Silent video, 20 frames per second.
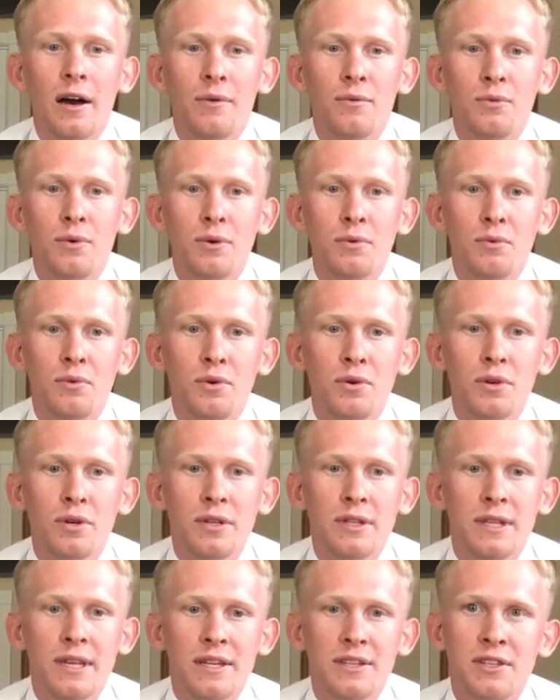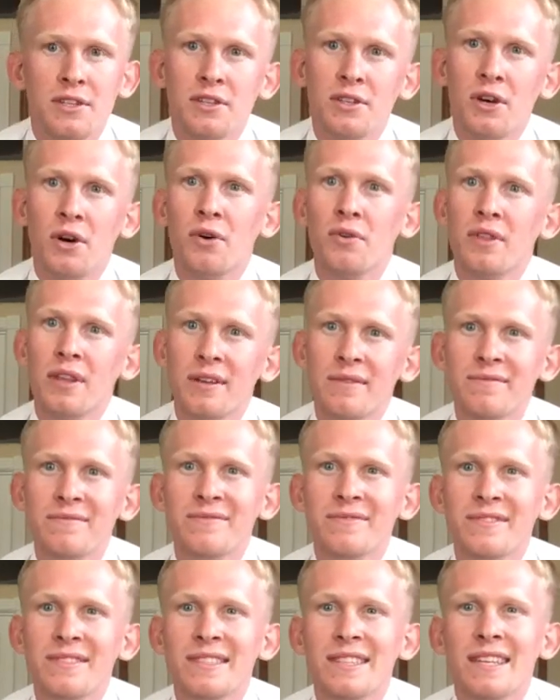we would get to know them
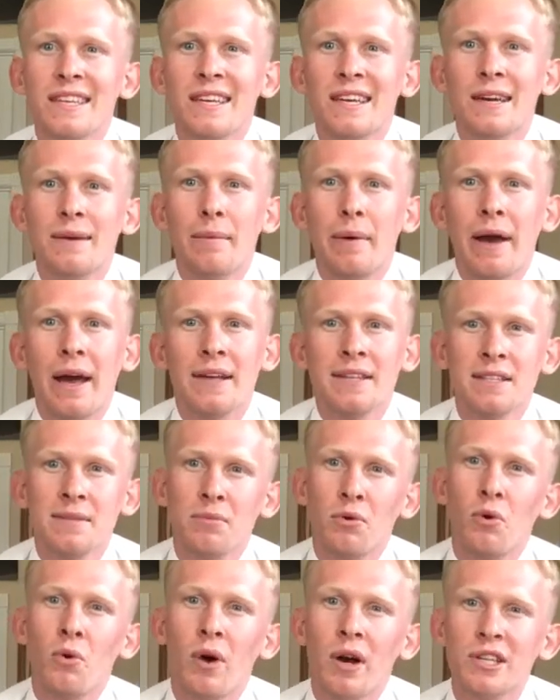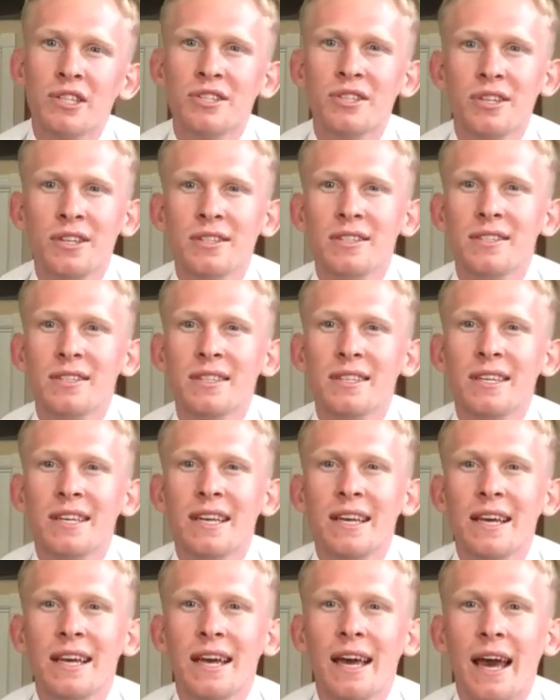by asking questions.
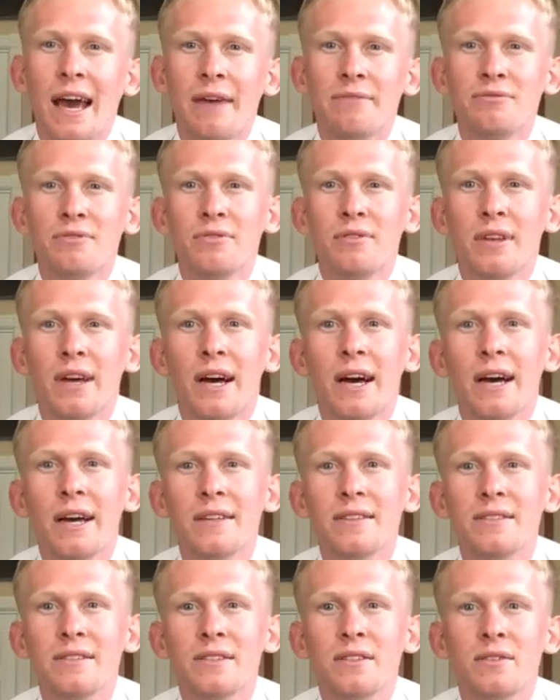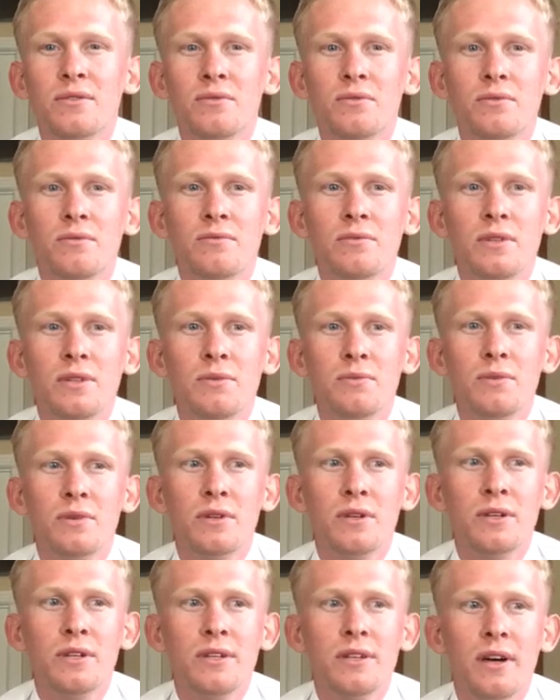After that, we
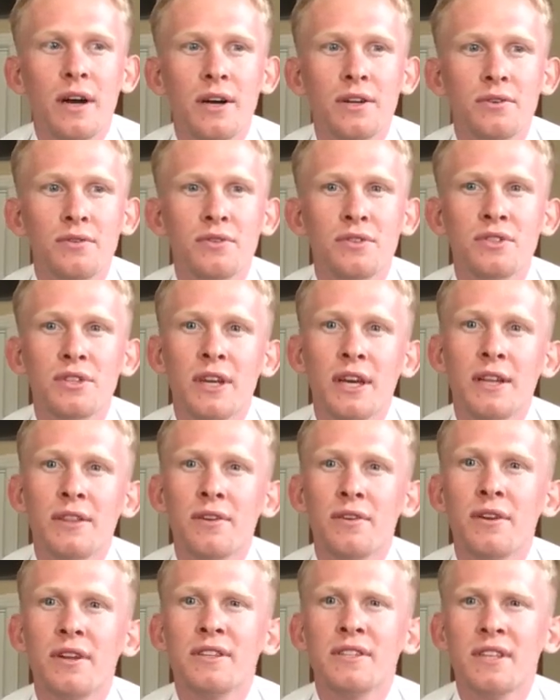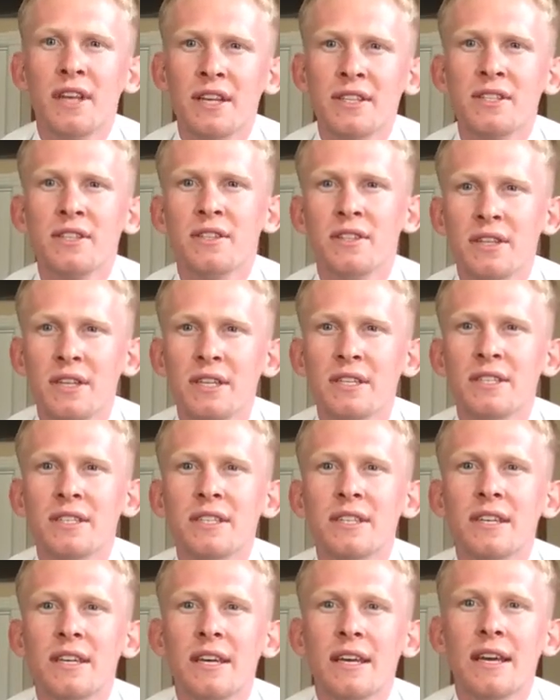would understand their
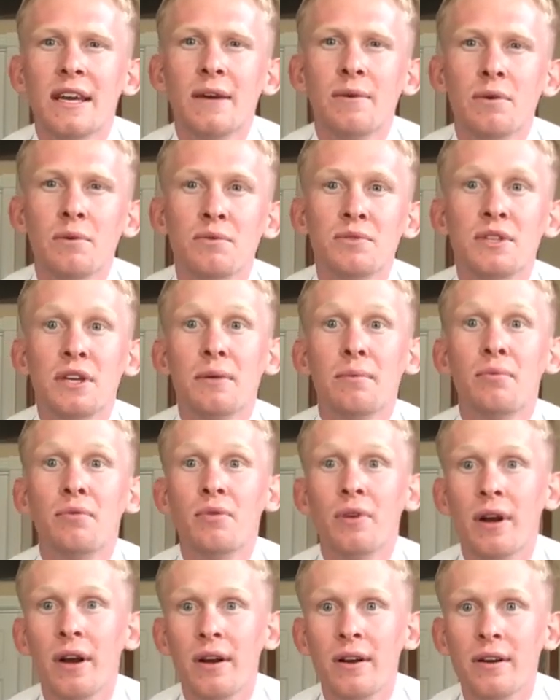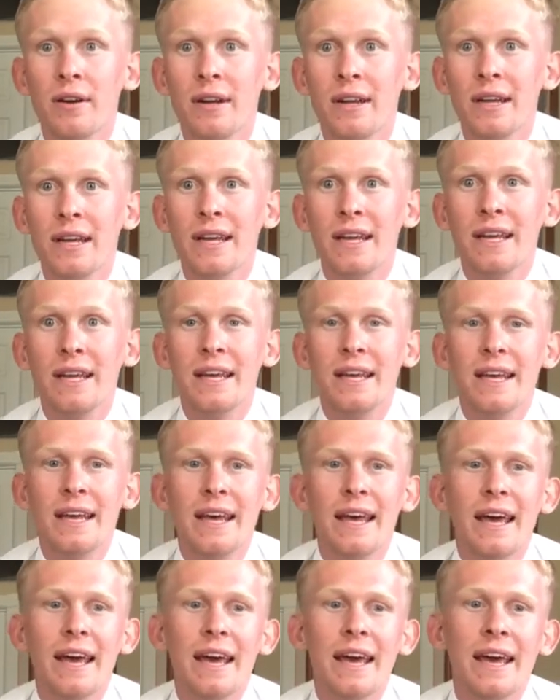necessities, and we would say a prayer,
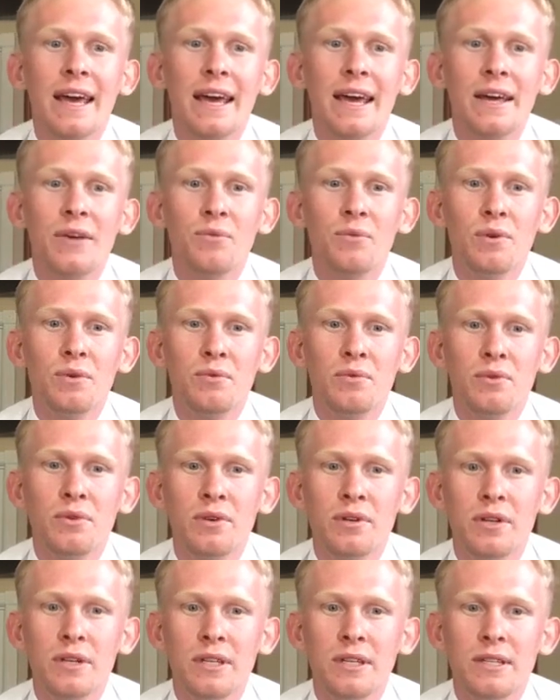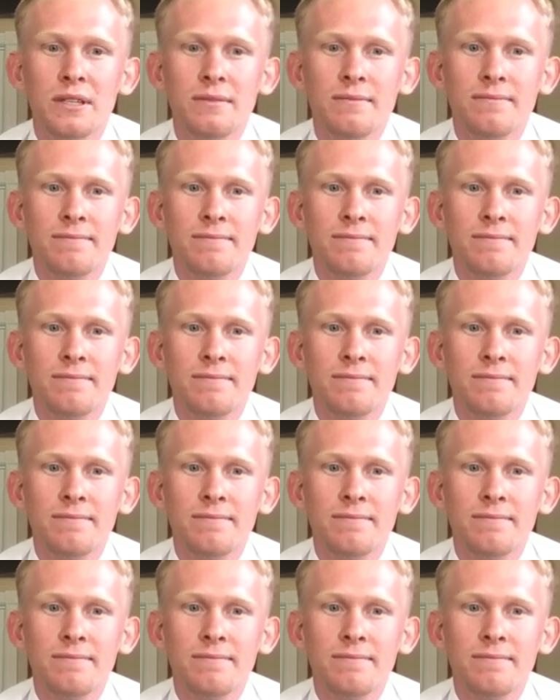and we would